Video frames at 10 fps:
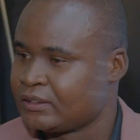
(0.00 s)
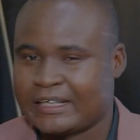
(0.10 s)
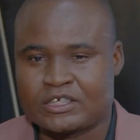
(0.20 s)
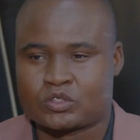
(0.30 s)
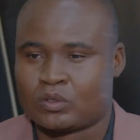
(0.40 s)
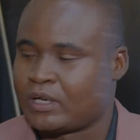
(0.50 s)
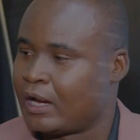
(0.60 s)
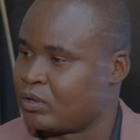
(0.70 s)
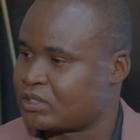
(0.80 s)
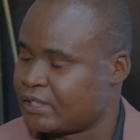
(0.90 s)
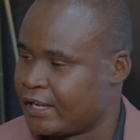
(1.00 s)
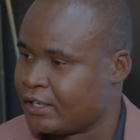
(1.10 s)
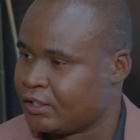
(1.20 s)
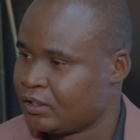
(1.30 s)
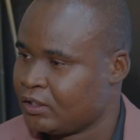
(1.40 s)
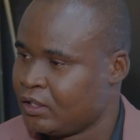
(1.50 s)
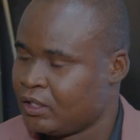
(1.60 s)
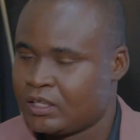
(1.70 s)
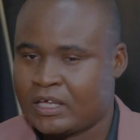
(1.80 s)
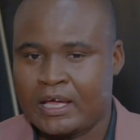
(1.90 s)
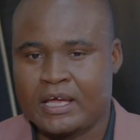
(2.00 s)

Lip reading: That is not our style. Here